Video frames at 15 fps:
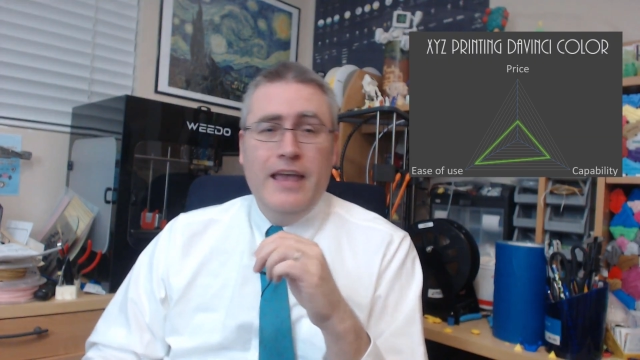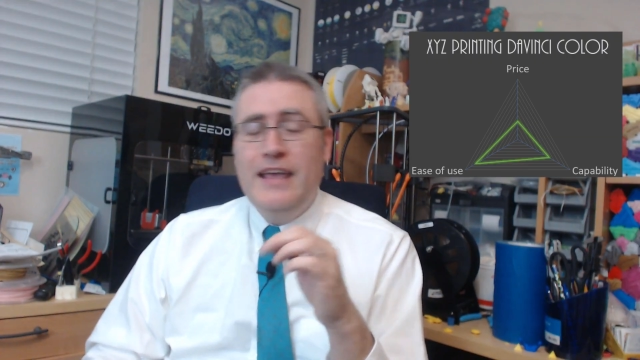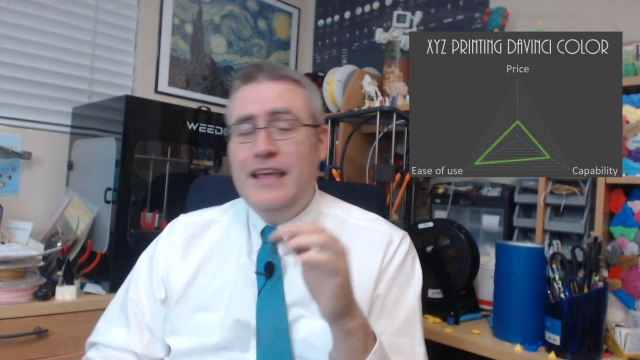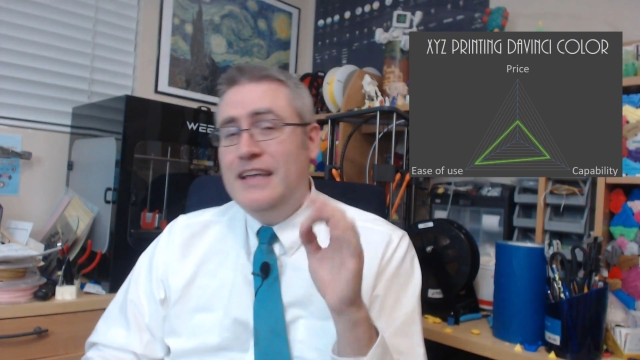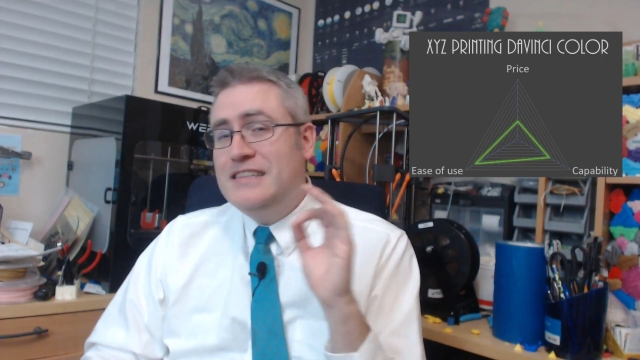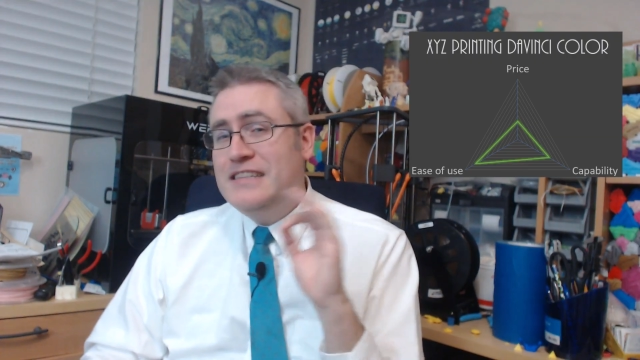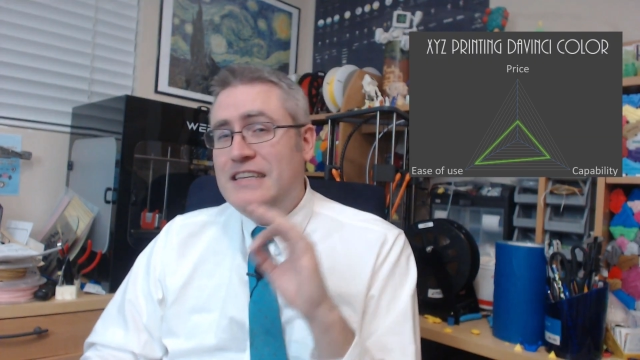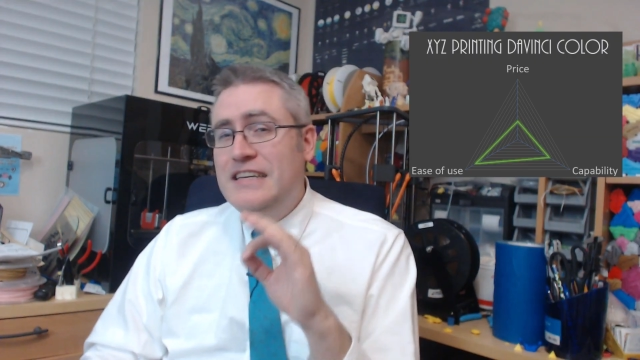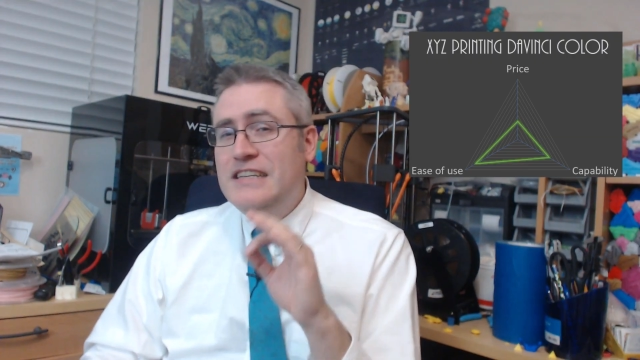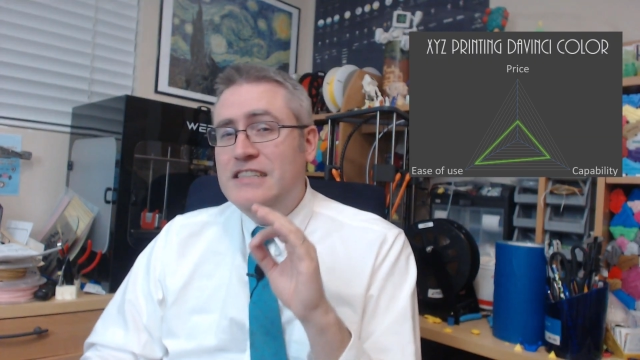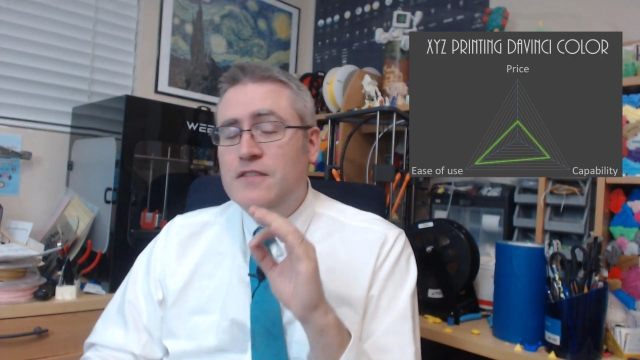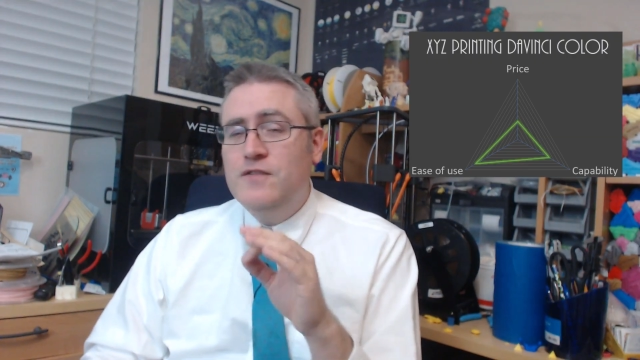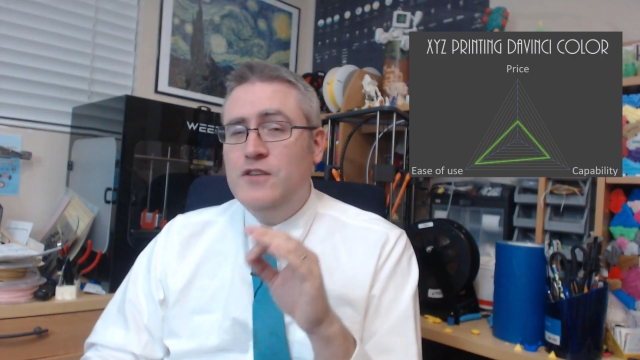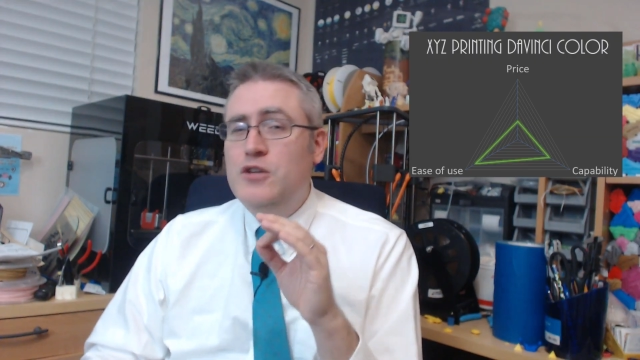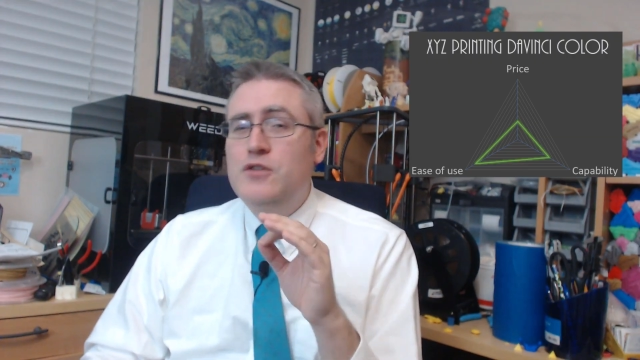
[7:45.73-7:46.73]
Its ease
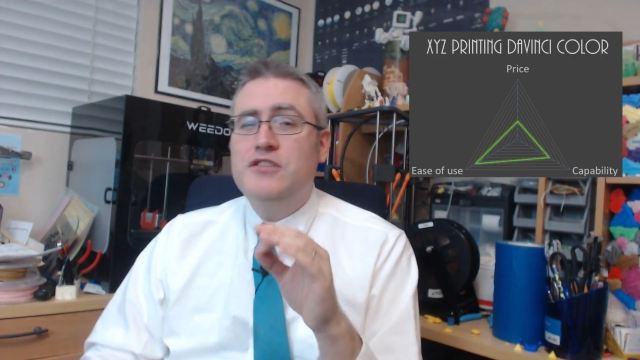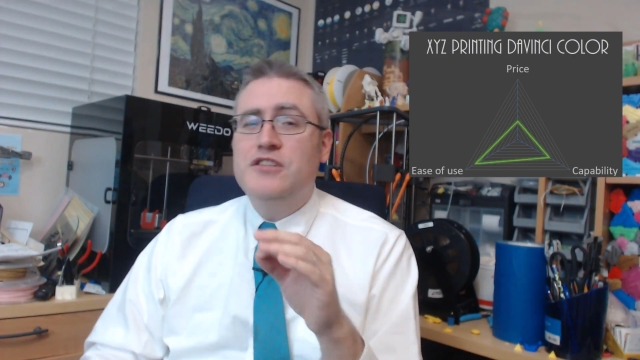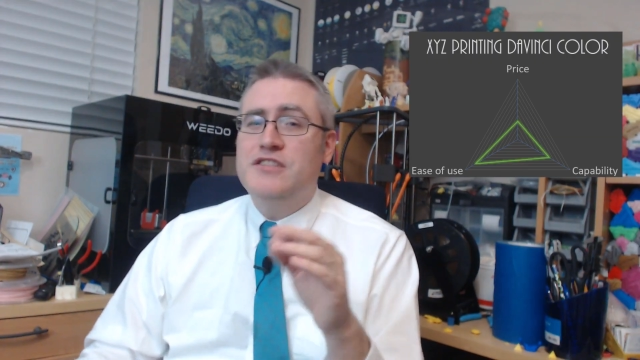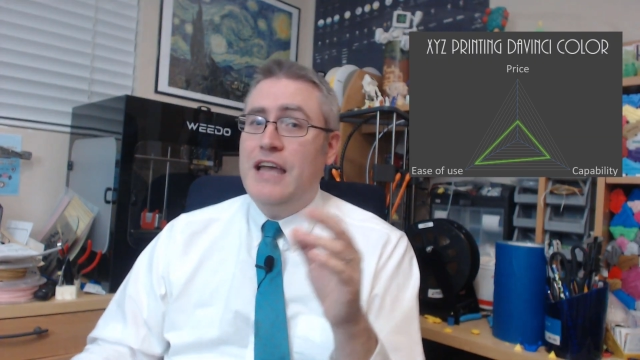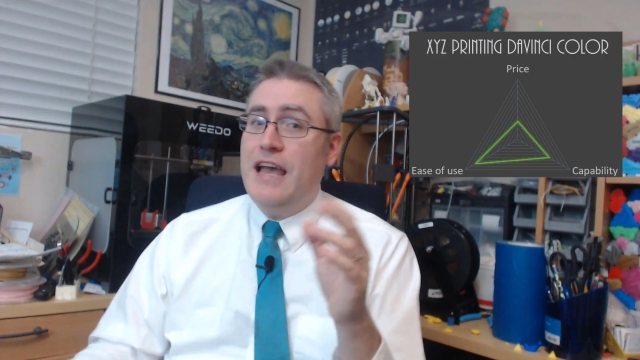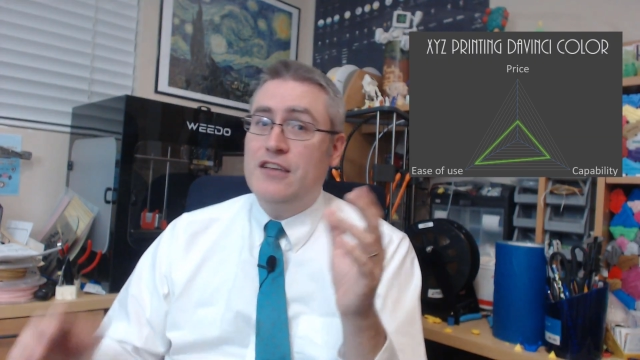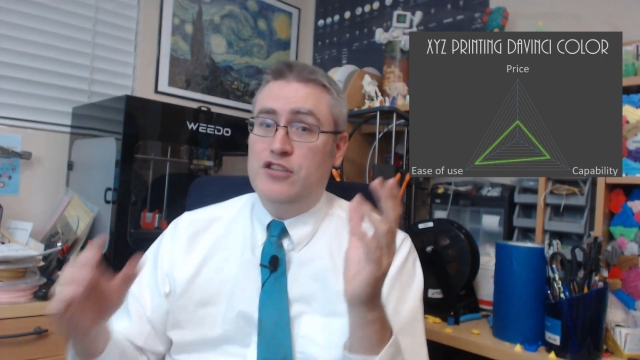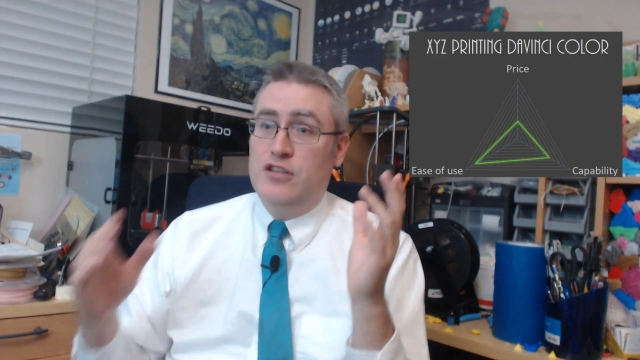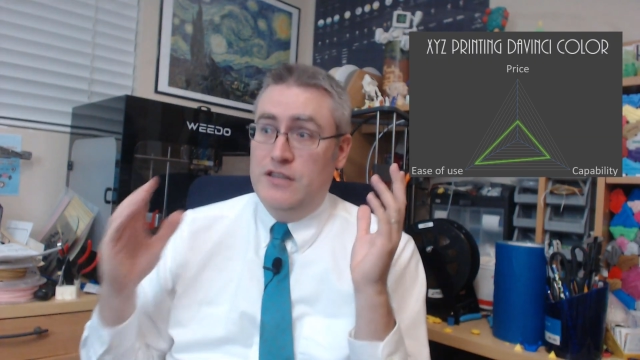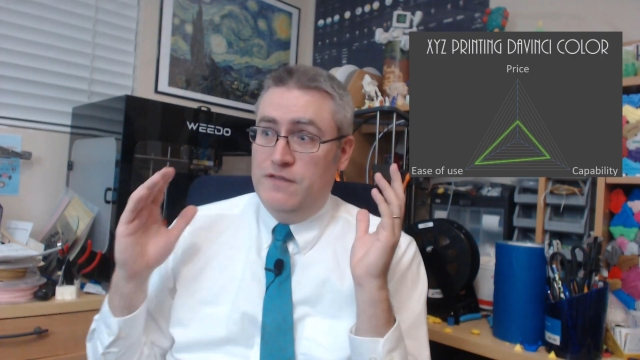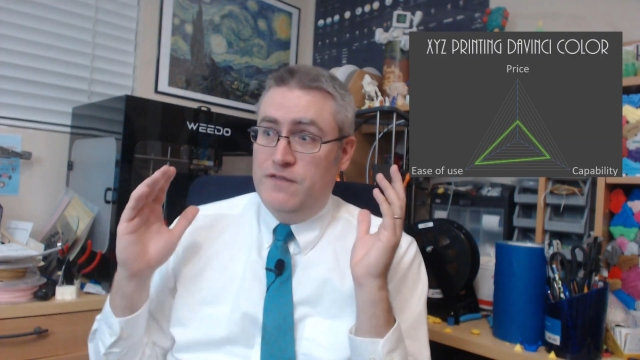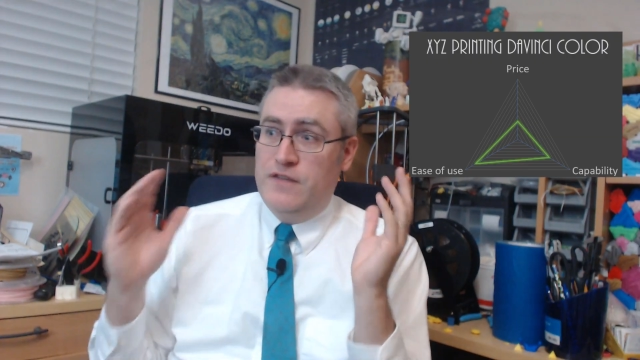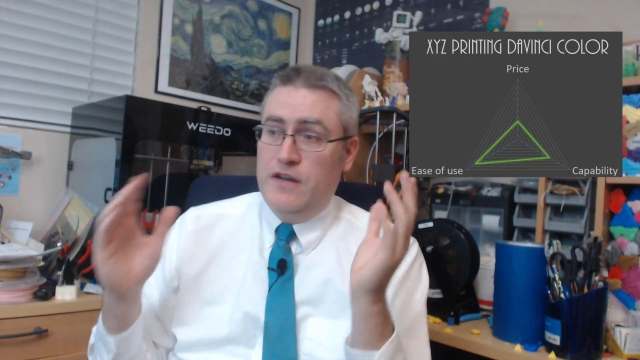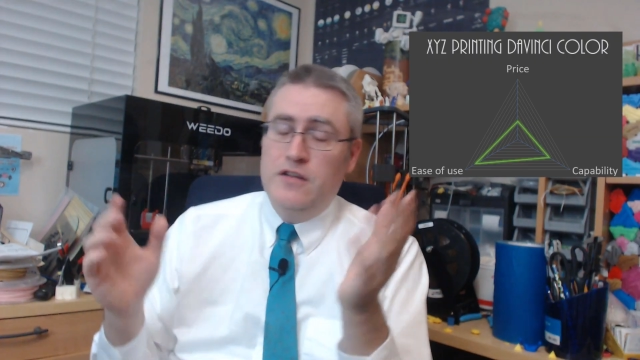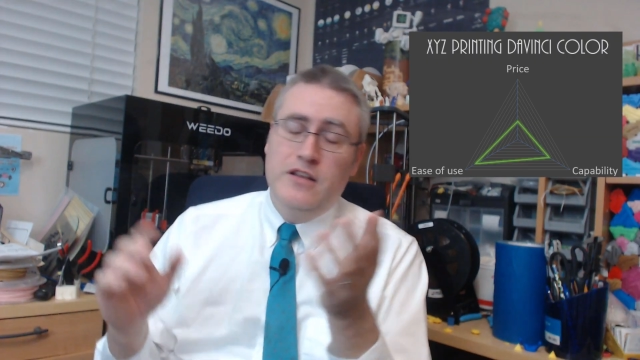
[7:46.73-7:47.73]
of use is actually
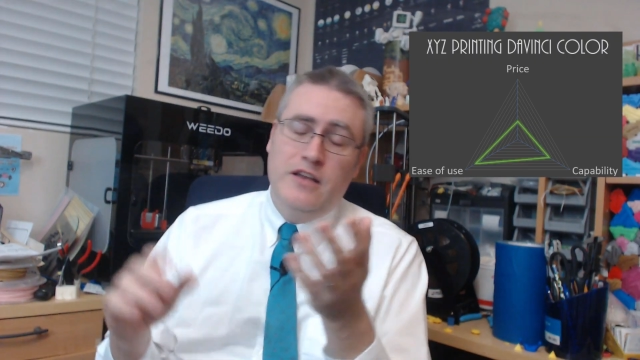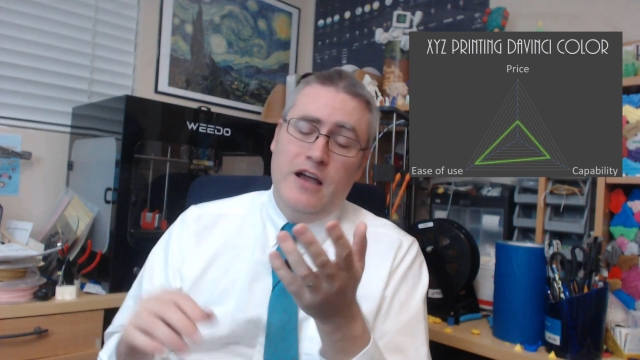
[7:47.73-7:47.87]
fairly